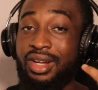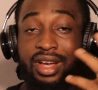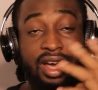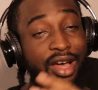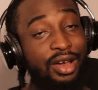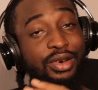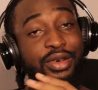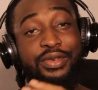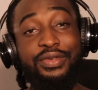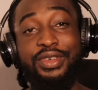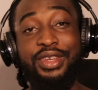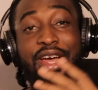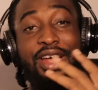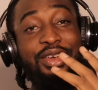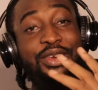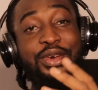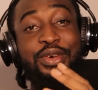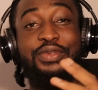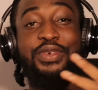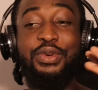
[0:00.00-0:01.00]
I don't
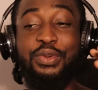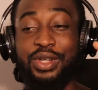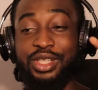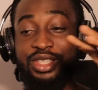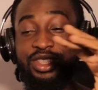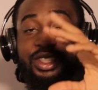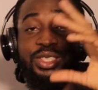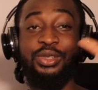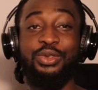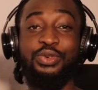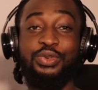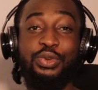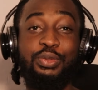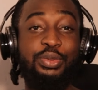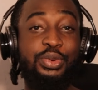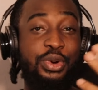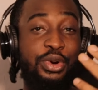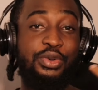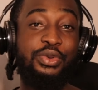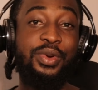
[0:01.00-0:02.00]
know if they were just a
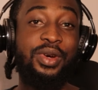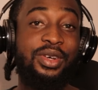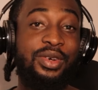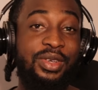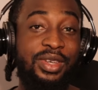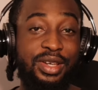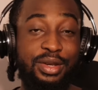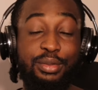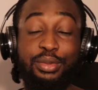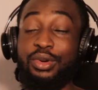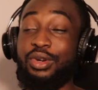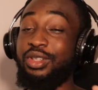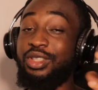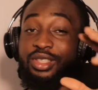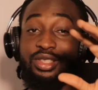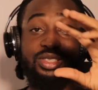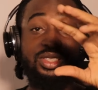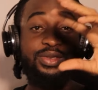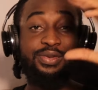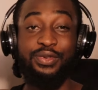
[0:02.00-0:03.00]
group or a record label or
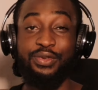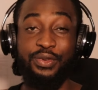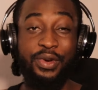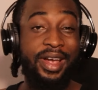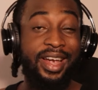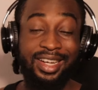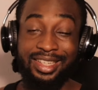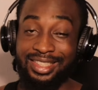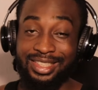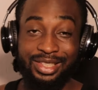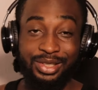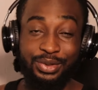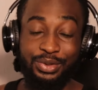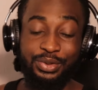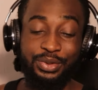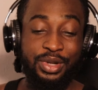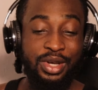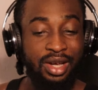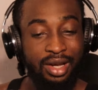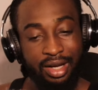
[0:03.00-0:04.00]
just friends
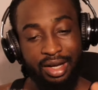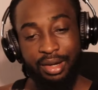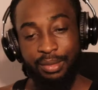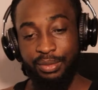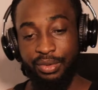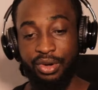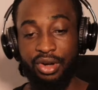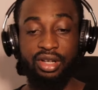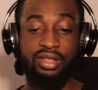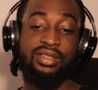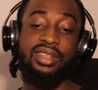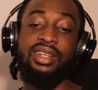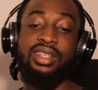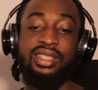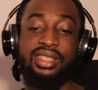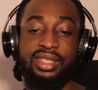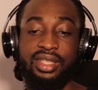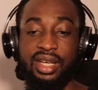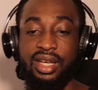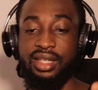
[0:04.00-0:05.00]
though, but he actually
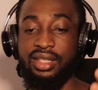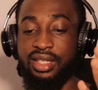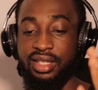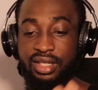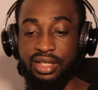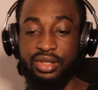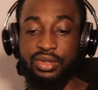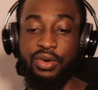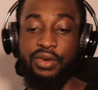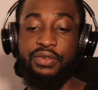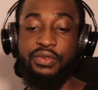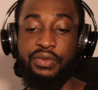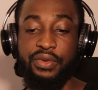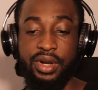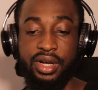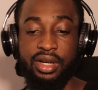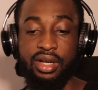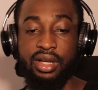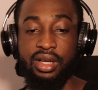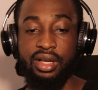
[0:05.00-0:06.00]
said the
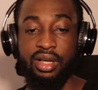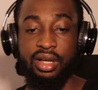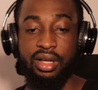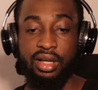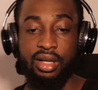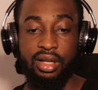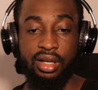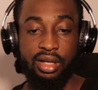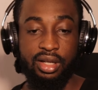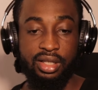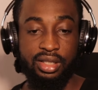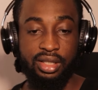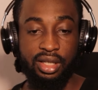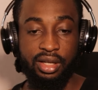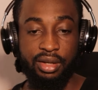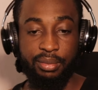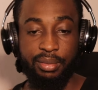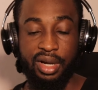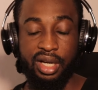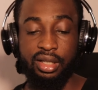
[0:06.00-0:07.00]
suffering. Let's
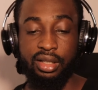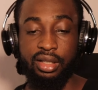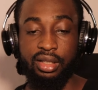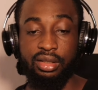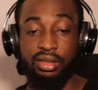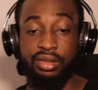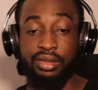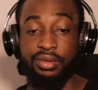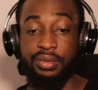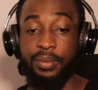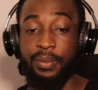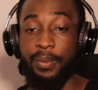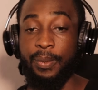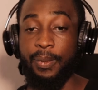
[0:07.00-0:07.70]
take it back a little.